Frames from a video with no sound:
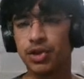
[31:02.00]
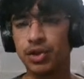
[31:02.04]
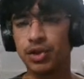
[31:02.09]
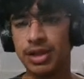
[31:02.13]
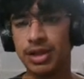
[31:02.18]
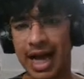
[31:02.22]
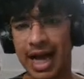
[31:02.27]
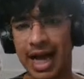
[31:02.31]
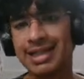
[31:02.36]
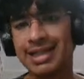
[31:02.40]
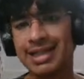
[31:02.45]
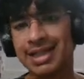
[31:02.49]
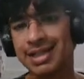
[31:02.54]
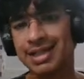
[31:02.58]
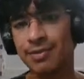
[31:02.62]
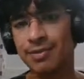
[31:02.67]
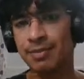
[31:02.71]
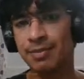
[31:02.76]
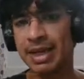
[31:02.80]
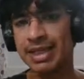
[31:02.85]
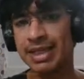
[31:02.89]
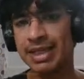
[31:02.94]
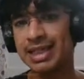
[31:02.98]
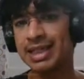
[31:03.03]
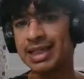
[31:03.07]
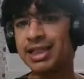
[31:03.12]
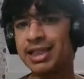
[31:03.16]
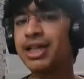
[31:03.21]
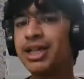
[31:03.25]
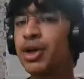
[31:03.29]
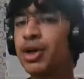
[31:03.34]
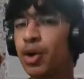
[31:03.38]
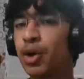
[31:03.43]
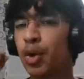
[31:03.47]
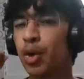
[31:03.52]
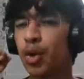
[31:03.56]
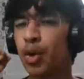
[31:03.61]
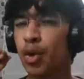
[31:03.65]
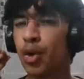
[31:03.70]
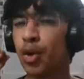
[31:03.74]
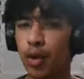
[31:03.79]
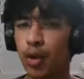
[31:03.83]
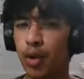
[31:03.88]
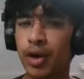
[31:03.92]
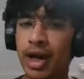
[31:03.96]
So that's basically the
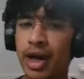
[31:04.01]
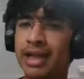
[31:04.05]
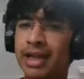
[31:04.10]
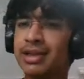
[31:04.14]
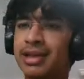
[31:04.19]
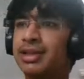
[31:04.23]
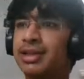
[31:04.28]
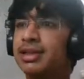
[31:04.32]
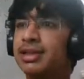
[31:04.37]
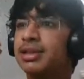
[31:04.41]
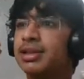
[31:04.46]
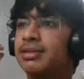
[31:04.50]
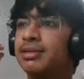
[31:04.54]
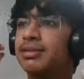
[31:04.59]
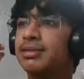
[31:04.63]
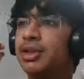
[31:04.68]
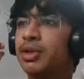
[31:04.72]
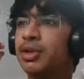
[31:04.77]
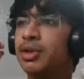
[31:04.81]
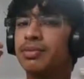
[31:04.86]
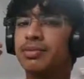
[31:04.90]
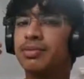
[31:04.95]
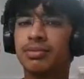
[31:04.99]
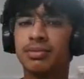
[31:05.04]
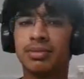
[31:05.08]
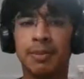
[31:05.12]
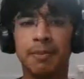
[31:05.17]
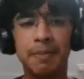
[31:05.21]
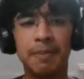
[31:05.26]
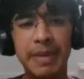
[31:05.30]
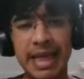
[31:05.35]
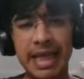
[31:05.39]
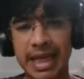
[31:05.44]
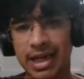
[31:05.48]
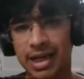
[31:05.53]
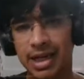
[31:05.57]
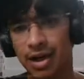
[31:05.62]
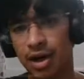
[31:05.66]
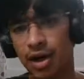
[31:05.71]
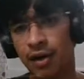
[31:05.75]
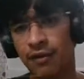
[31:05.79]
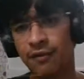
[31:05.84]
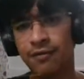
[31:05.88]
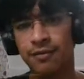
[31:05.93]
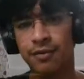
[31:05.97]
core and the peak
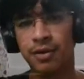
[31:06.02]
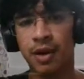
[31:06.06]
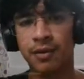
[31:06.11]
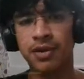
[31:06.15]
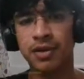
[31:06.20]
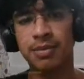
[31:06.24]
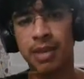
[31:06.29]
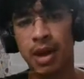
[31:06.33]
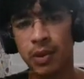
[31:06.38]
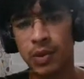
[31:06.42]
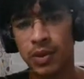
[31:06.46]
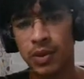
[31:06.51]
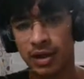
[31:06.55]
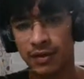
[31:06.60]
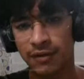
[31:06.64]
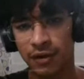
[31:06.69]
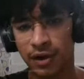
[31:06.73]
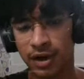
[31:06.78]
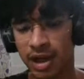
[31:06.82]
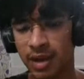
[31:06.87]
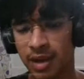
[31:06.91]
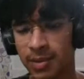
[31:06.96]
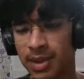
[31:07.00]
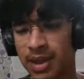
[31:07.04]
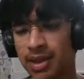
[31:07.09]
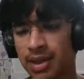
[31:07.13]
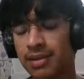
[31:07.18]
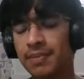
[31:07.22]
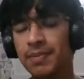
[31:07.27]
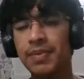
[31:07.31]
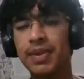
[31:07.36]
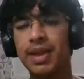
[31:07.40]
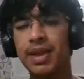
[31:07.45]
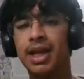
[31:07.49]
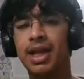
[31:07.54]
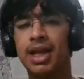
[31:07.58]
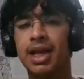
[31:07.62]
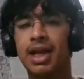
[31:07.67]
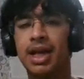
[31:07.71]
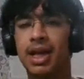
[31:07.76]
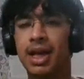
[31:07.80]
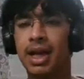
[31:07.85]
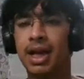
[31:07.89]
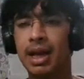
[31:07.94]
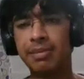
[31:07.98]
of the mountain for ML.
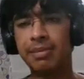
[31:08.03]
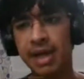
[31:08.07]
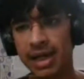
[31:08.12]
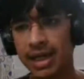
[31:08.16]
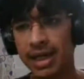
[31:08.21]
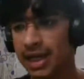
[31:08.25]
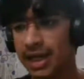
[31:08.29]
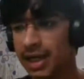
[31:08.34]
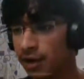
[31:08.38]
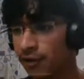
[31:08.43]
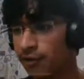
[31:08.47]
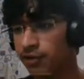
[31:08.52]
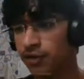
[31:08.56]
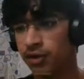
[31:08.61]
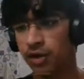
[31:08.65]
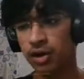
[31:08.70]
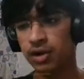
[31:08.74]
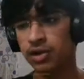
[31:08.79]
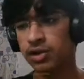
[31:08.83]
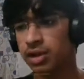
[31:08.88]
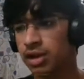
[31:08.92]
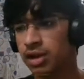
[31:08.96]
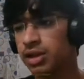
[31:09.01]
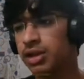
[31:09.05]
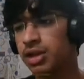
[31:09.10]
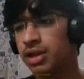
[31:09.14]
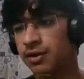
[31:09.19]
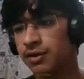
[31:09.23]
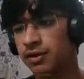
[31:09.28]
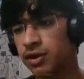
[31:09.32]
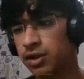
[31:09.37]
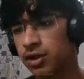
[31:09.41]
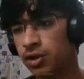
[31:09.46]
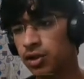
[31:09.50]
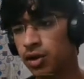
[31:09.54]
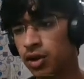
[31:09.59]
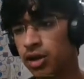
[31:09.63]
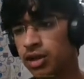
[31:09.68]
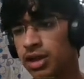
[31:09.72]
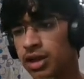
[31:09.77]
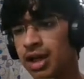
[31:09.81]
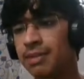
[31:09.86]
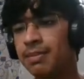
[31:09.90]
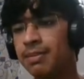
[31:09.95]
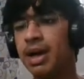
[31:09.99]
And BTech, of course, it gives you a good
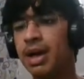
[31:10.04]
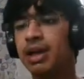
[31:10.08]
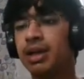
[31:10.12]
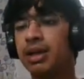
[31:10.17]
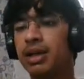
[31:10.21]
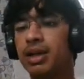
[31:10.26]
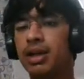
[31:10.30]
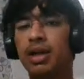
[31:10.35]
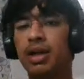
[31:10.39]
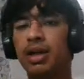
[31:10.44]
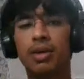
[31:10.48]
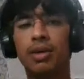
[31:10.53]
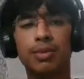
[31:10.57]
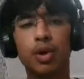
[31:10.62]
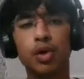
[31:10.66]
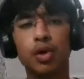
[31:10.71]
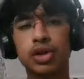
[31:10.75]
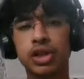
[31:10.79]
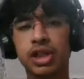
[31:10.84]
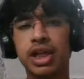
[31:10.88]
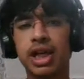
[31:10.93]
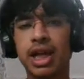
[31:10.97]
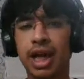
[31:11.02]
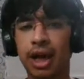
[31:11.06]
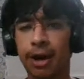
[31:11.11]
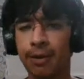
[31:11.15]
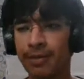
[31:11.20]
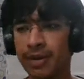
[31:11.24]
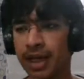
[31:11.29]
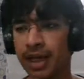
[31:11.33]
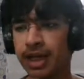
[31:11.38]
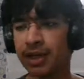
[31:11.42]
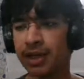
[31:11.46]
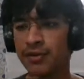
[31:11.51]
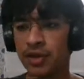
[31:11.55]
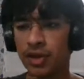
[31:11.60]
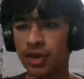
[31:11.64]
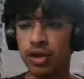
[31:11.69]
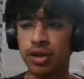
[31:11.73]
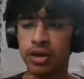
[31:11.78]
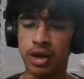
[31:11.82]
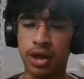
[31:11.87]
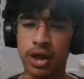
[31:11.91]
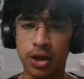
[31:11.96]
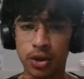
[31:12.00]
thing, but mostly MTech gives you
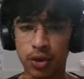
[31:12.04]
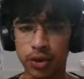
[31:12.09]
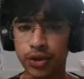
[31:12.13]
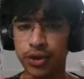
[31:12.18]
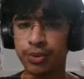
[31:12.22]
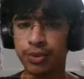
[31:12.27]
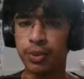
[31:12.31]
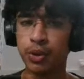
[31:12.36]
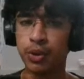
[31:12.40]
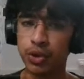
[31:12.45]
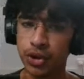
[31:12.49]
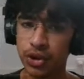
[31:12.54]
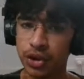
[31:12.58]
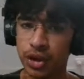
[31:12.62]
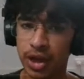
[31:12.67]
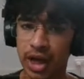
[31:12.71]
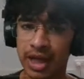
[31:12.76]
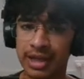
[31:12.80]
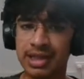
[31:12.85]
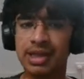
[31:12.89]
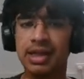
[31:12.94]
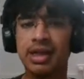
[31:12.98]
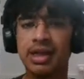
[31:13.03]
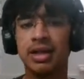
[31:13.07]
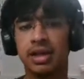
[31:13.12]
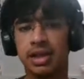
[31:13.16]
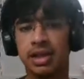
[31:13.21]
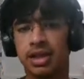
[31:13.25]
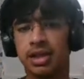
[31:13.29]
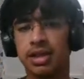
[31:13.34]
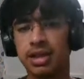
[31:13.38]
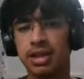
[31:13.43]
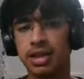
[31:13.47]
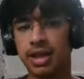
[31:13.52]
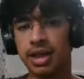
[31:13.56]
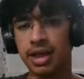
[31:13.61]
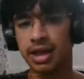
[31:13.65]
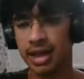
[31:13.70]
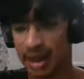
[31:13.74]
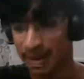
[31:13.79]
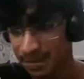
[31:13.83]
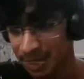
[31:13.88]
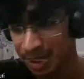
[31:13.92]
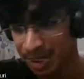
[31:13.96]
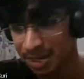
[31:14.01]
a huge boost as a career in
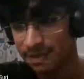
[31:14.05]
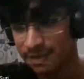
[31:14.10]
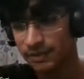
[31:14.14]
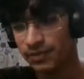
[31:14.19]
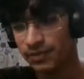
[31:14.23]
ML.